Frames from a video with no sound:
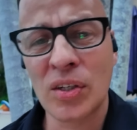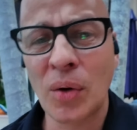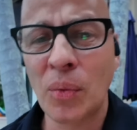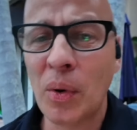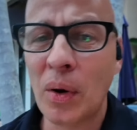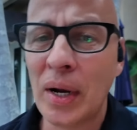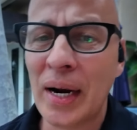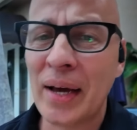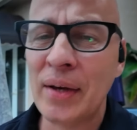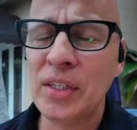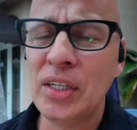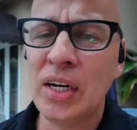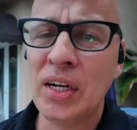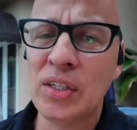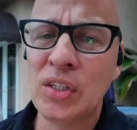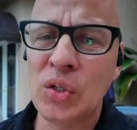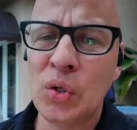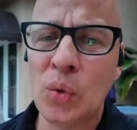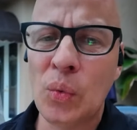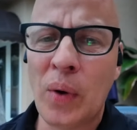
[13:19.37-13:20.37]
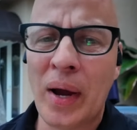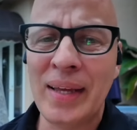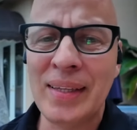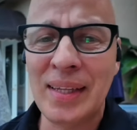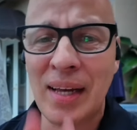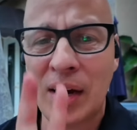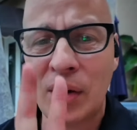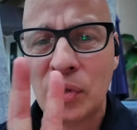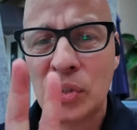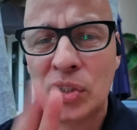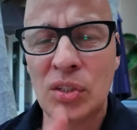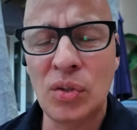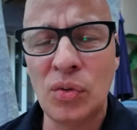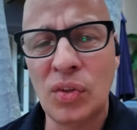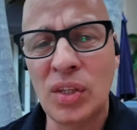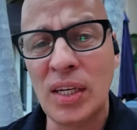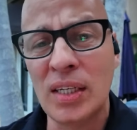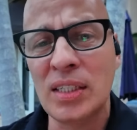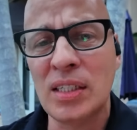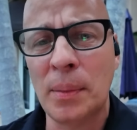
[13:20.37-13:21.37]
So what I want you to do right now is 2
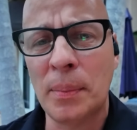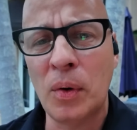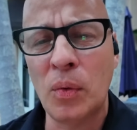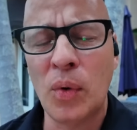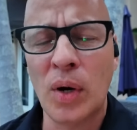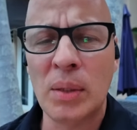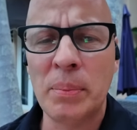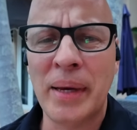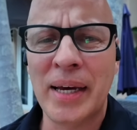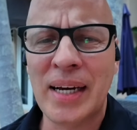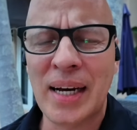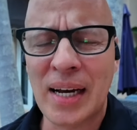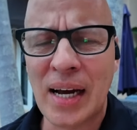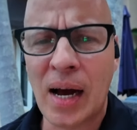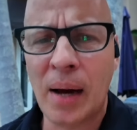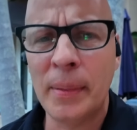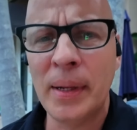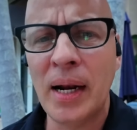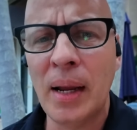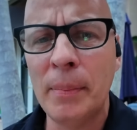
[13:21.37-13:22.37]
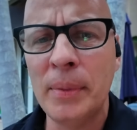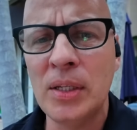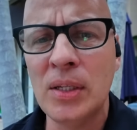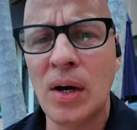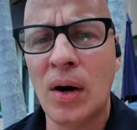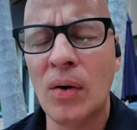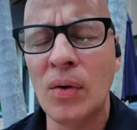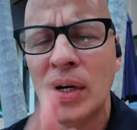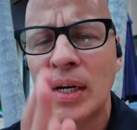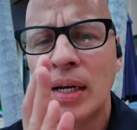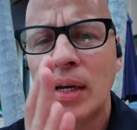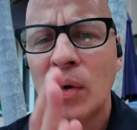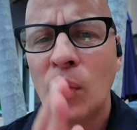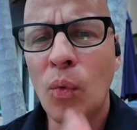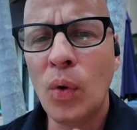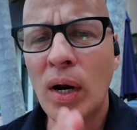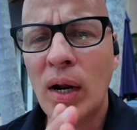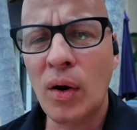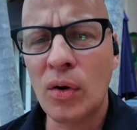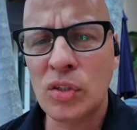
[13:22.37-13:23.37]
things. Number 1, make a comment. Let me know
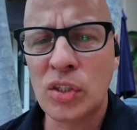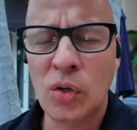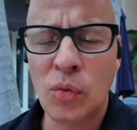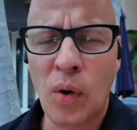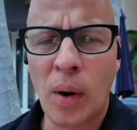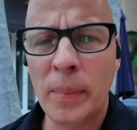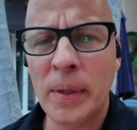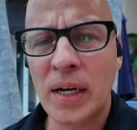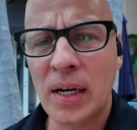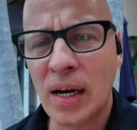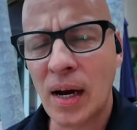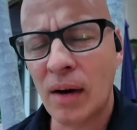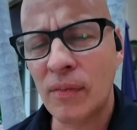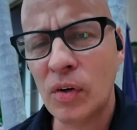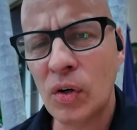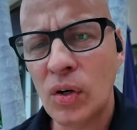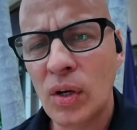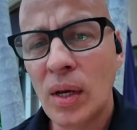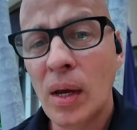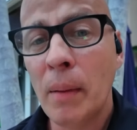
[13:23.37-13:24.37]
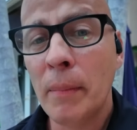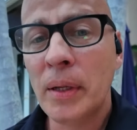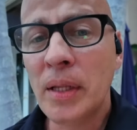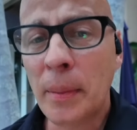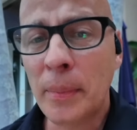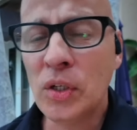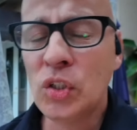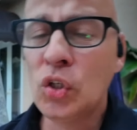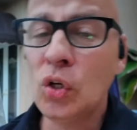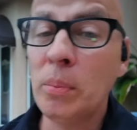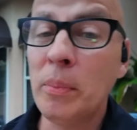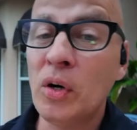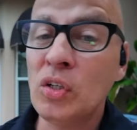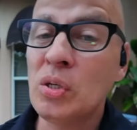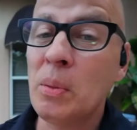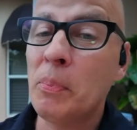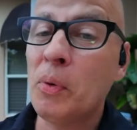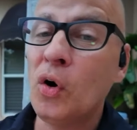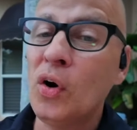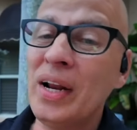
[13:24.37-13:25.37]
what else you want me to cover. But number 2,
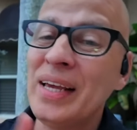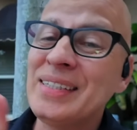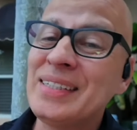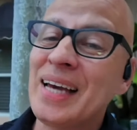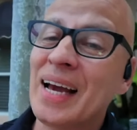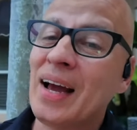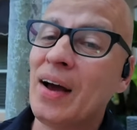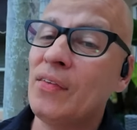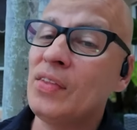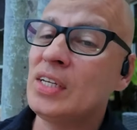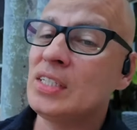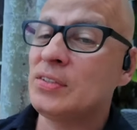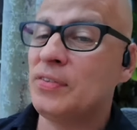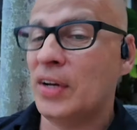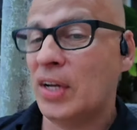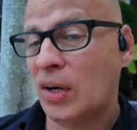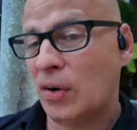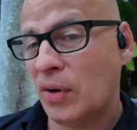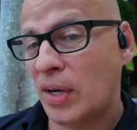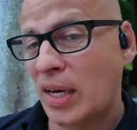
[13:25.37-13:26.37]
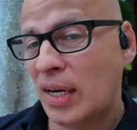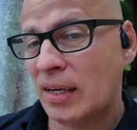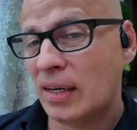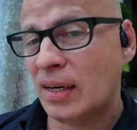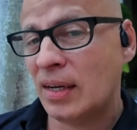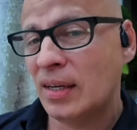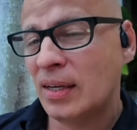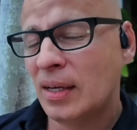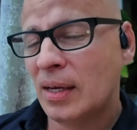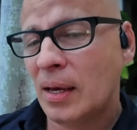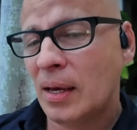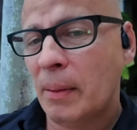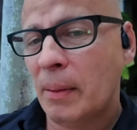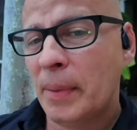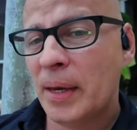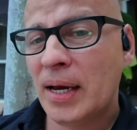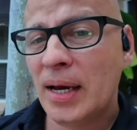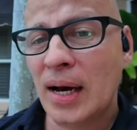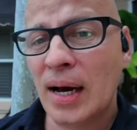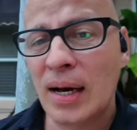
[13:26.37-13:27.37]
most importantly, check out this video here.
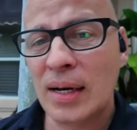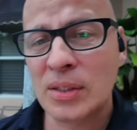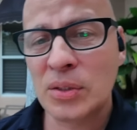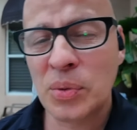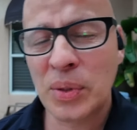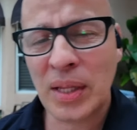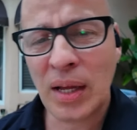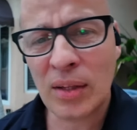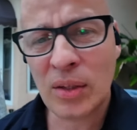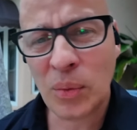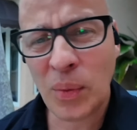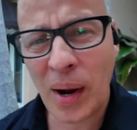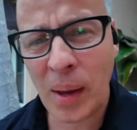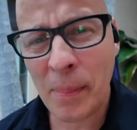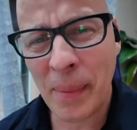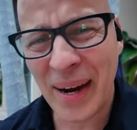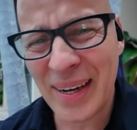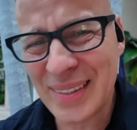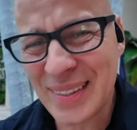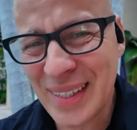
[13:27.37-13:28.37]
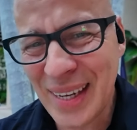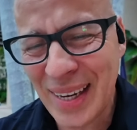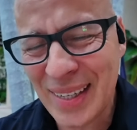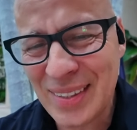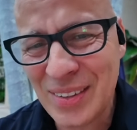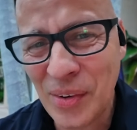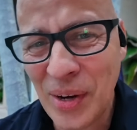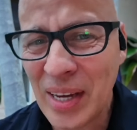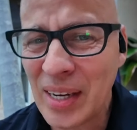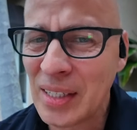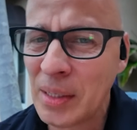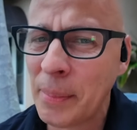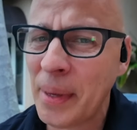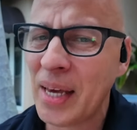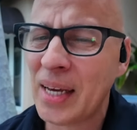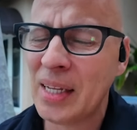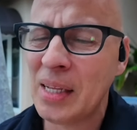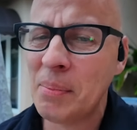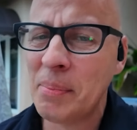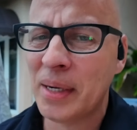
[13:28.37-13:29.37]
Because without the right mindset, you ain't going to
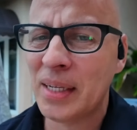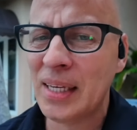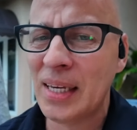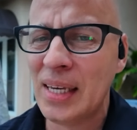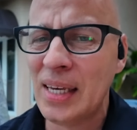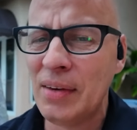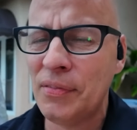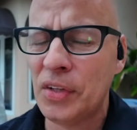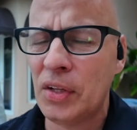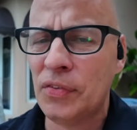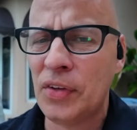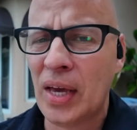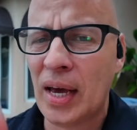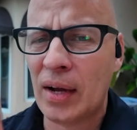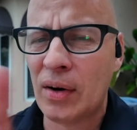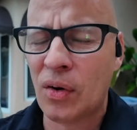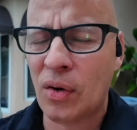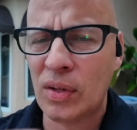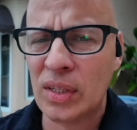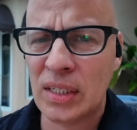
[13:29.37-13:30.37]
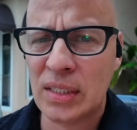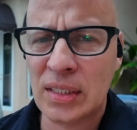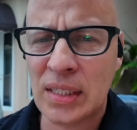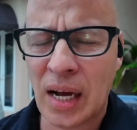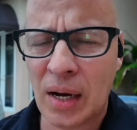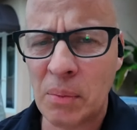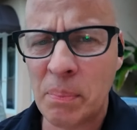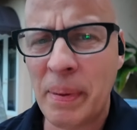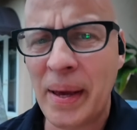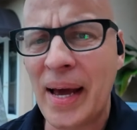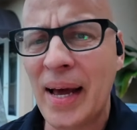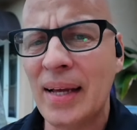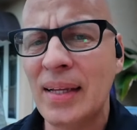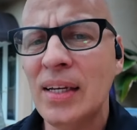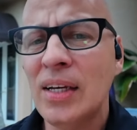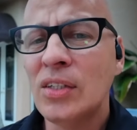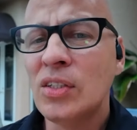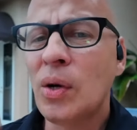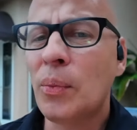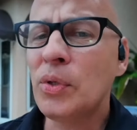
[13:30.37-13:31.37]
make any money, even if you had all this down pat.
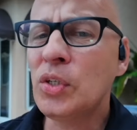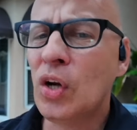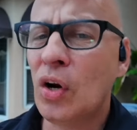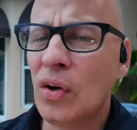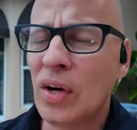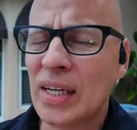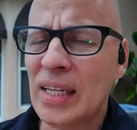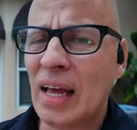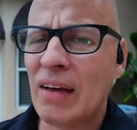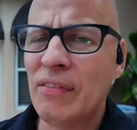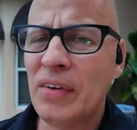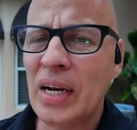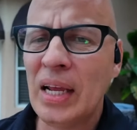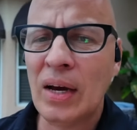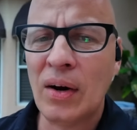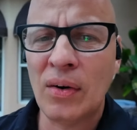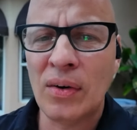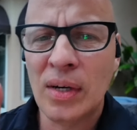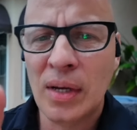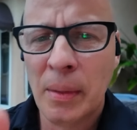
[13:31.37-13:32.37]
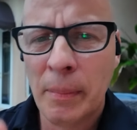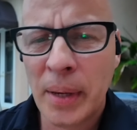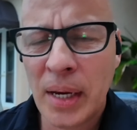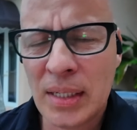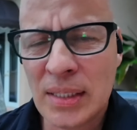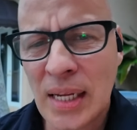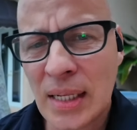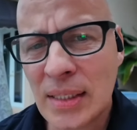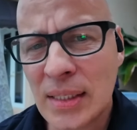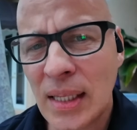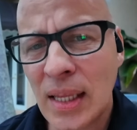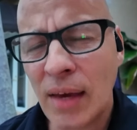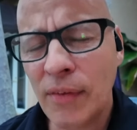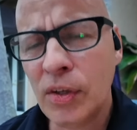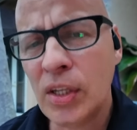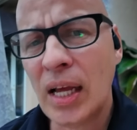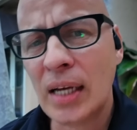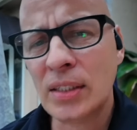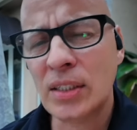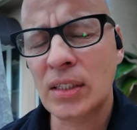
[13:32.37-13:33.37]
So I want you to look at that video, because that's going to
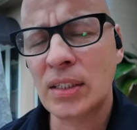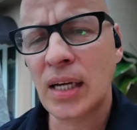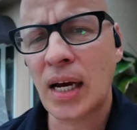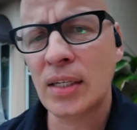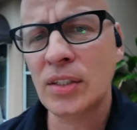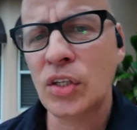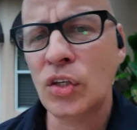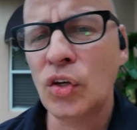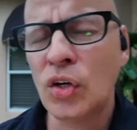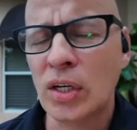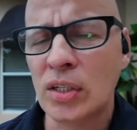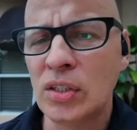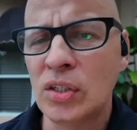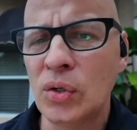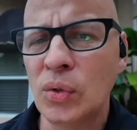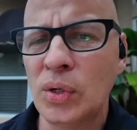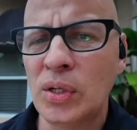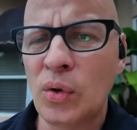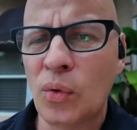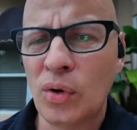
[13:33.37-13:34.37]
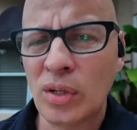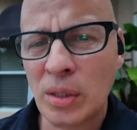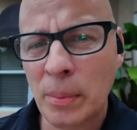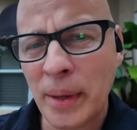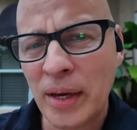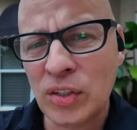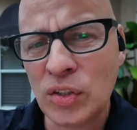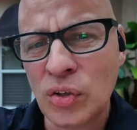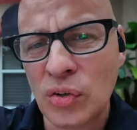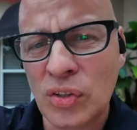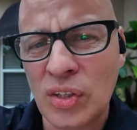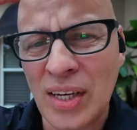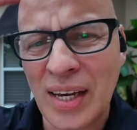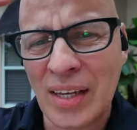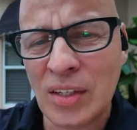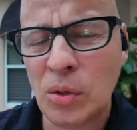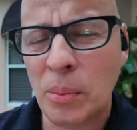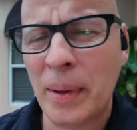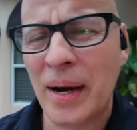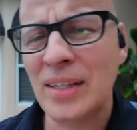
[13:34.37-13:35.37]
give you an exercise that you can do in order to make sure you
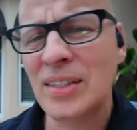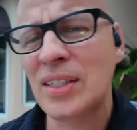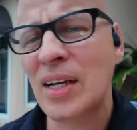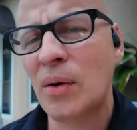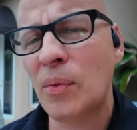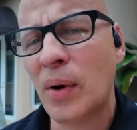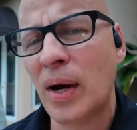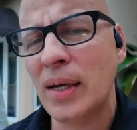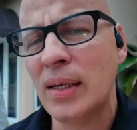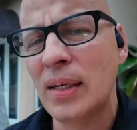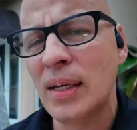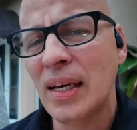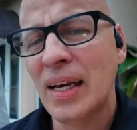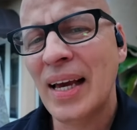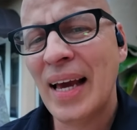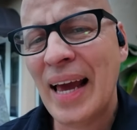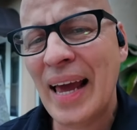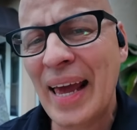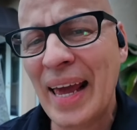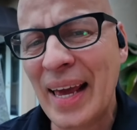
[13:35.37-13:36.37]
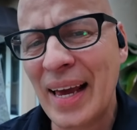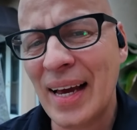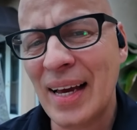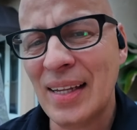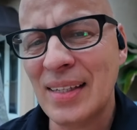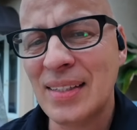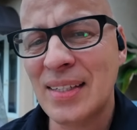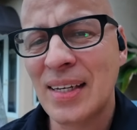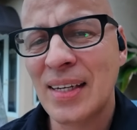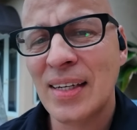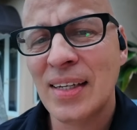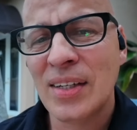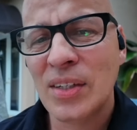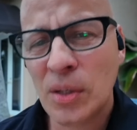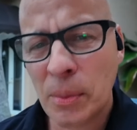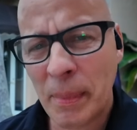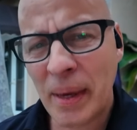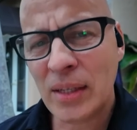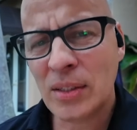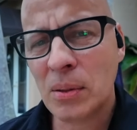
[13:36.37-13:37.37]
get your mindset right and
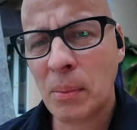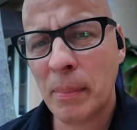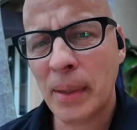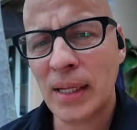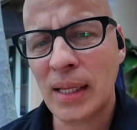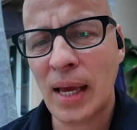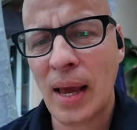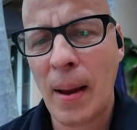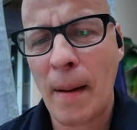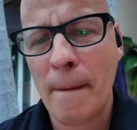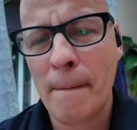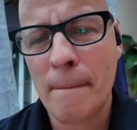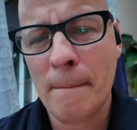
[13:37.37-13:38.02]
you make some money.